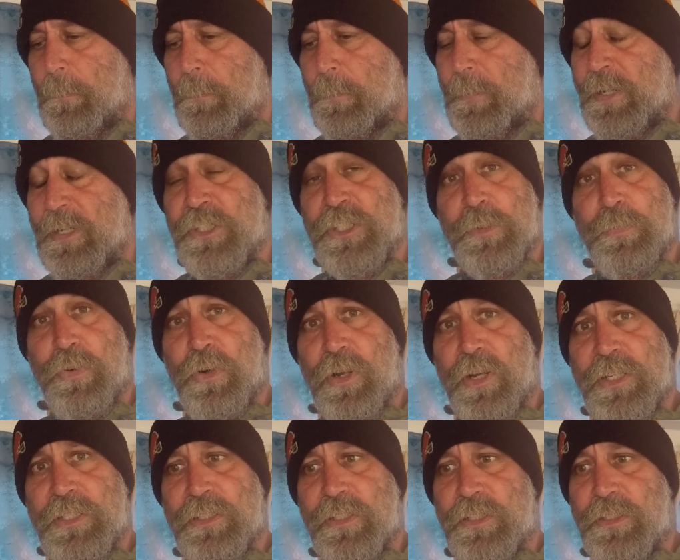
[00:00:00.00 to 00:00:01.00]
He's
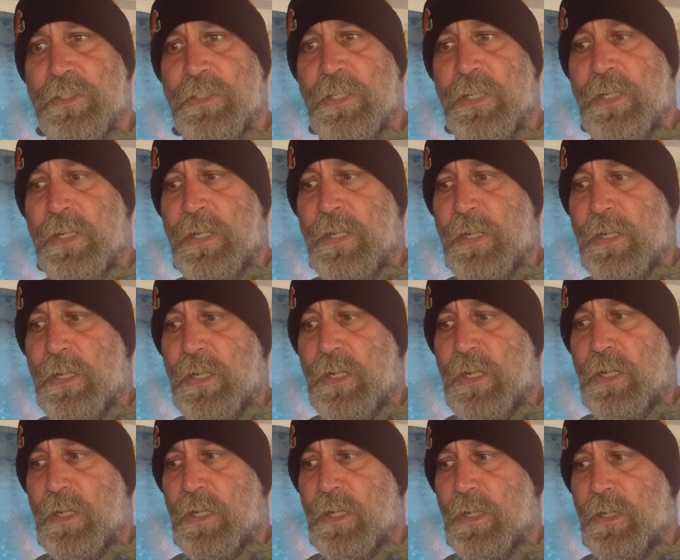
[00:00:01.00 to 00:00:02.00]
surprised us
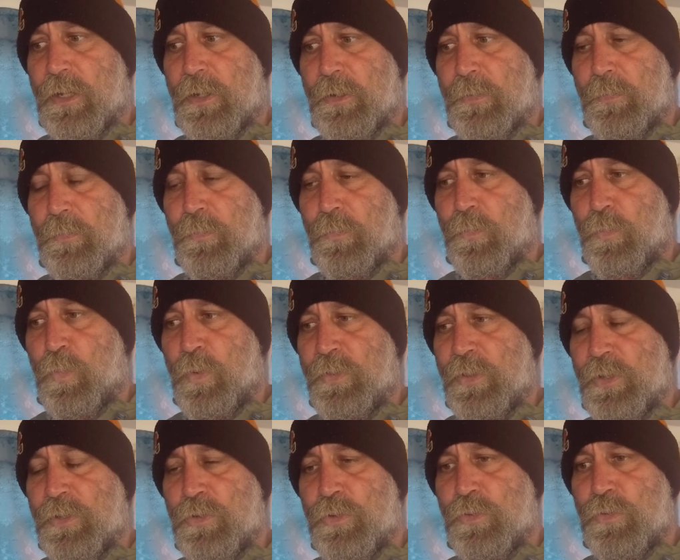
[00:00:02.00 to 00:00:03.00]
with a
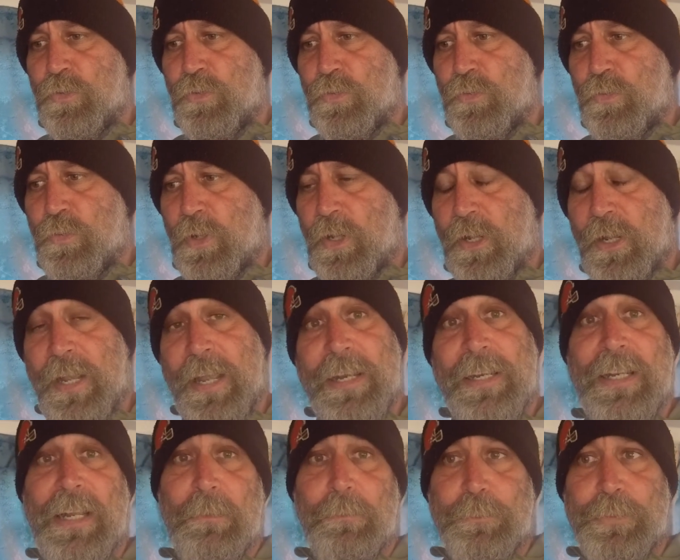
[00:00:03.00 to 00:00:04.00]
new
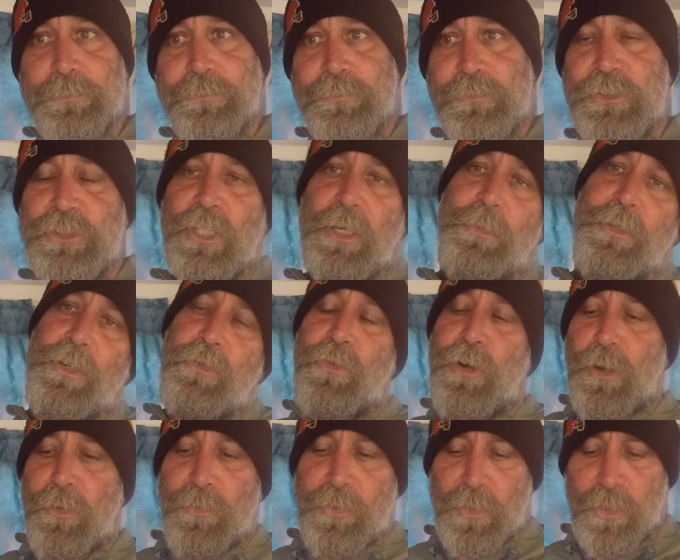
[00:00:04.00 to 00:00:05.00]
headlamp, so I'm going to run
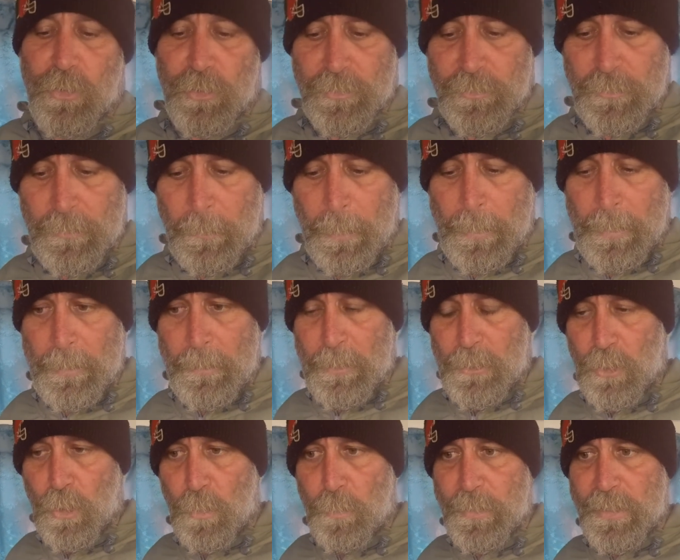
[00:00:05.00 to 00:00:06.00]
off and go
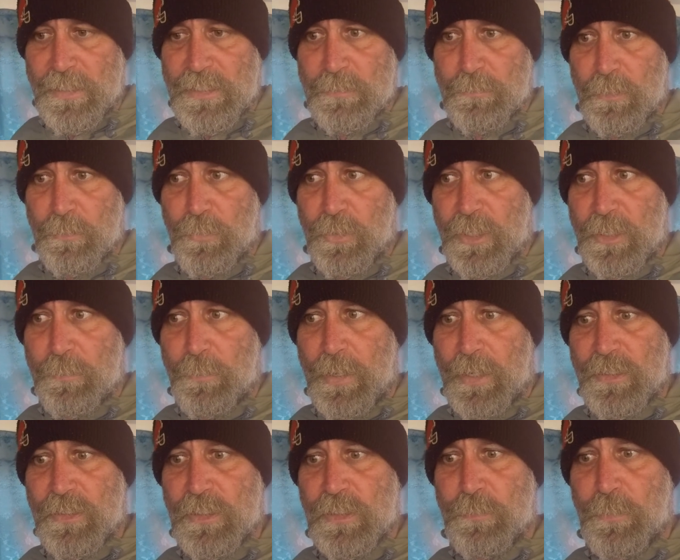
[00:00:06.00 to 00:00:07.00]
and meet him and bring him back
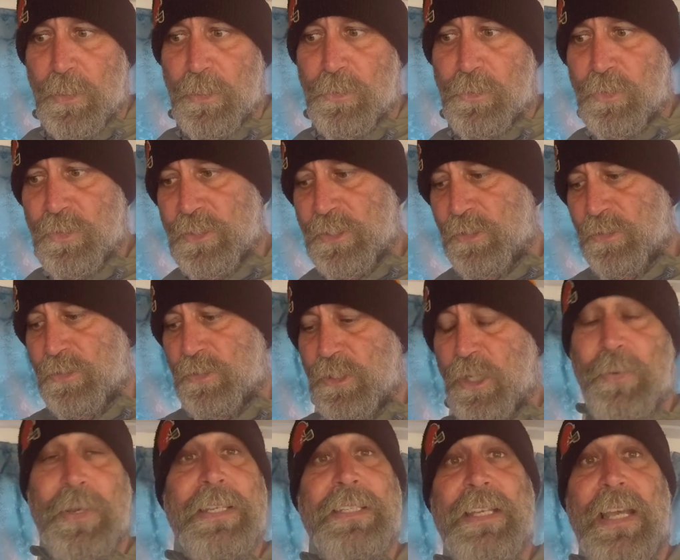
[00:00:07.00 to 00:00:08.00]
to the boat because he doesn't know
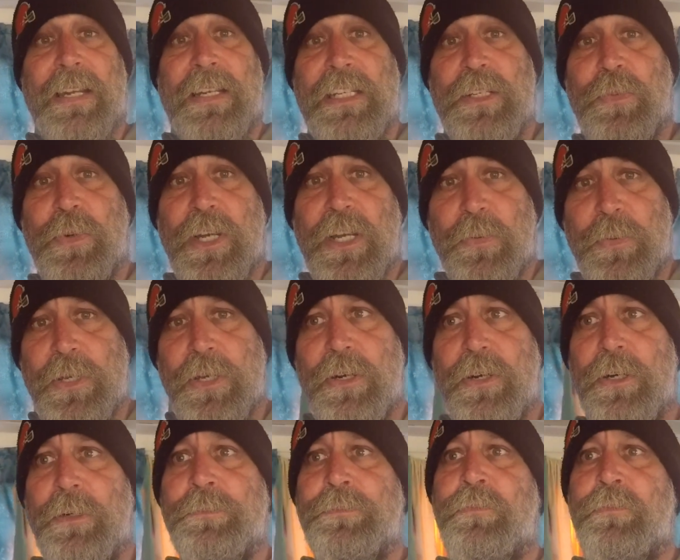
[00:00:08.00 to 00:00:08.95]
exactly where we are.